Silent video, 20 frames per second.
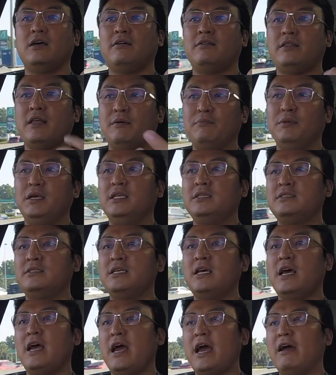that means
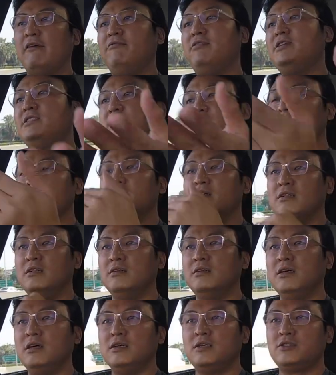every
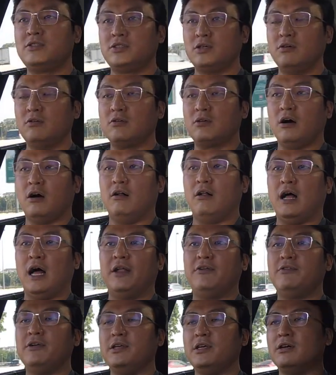single so-called
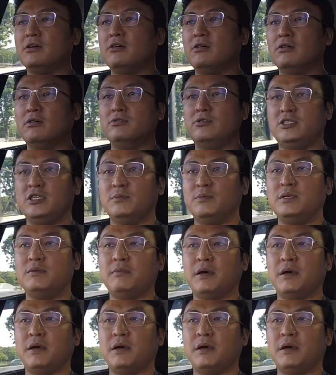100-year-old German